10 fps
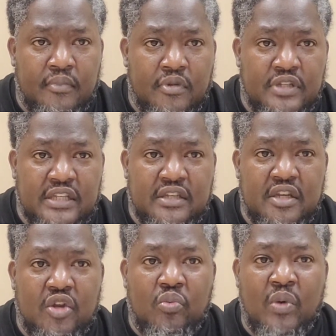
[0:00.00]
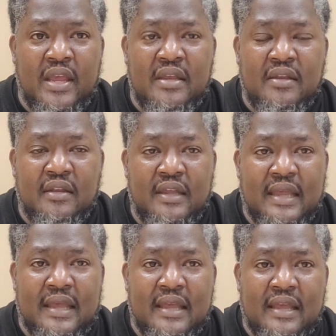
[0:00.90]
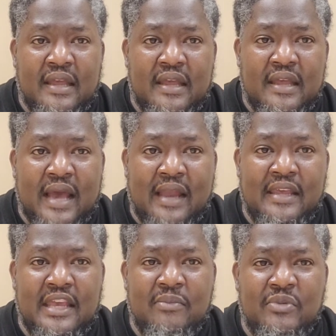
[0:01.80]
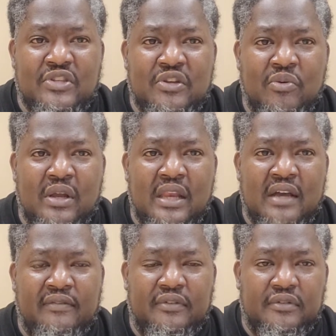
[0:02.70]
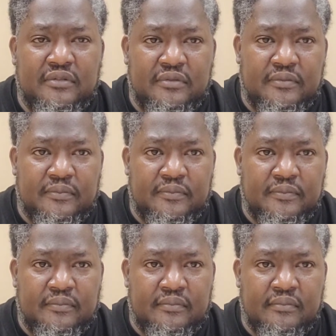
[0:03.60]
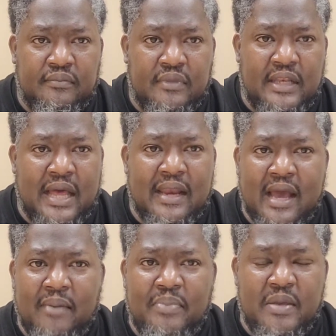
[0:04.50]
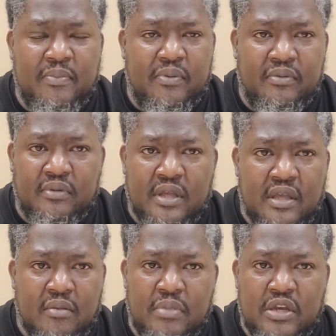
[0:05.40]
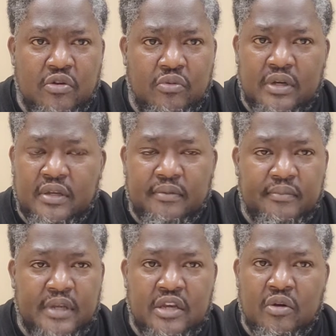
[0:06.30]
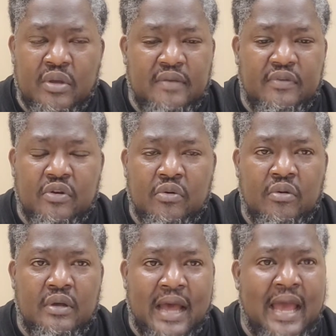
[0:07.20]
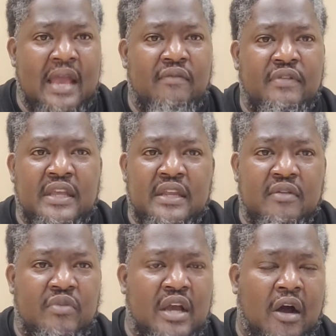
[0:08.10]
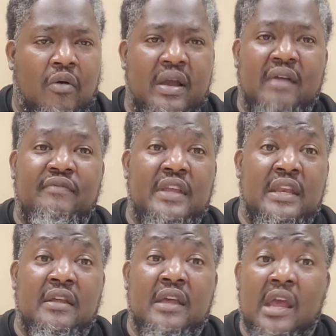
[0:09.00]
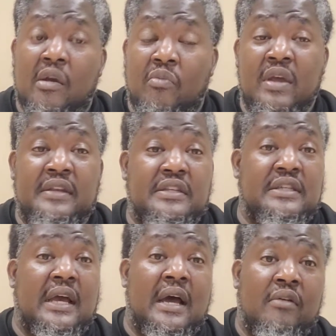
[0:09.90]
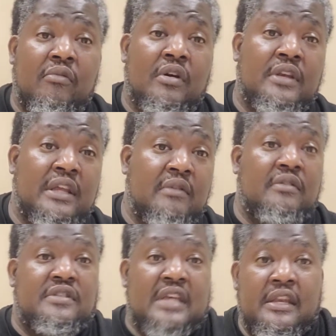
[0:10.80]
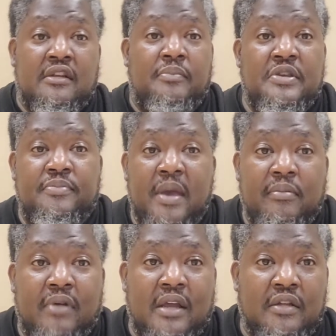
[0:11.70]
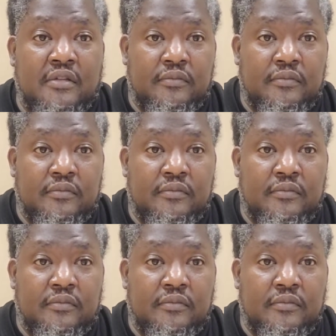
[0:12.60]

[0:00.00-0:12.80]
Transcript: So that's another way how the enemy's so clever. A lot of our people be doing it and don't even know it. I have did it. We all have did it. We at the job working it, sign a little piece of paper right here.